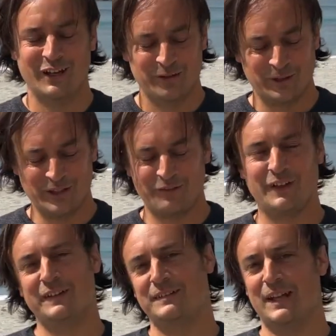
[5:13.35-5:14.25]
when the
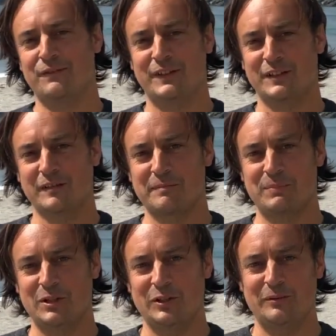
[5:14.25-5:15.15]
first daffodils
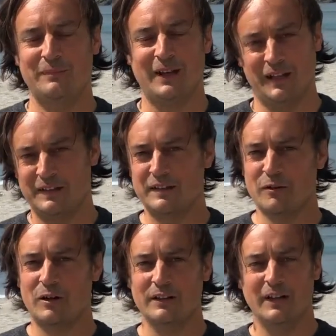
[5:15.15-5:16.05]
bloom, and
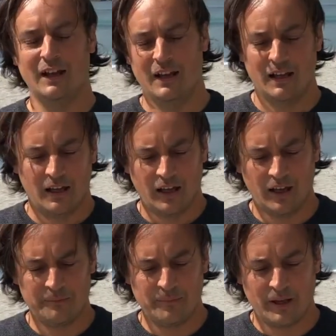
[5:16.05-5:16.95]
so on.
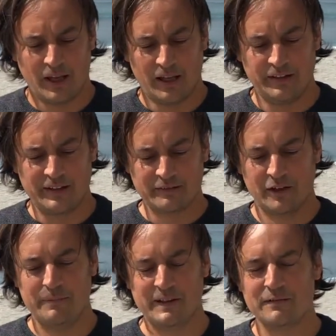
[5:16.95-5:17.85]
And this
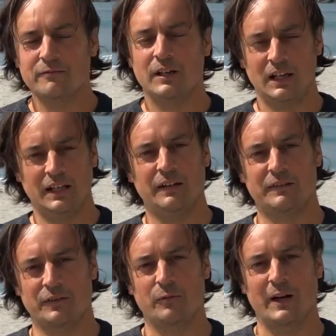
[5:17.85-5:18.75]
group is a really useful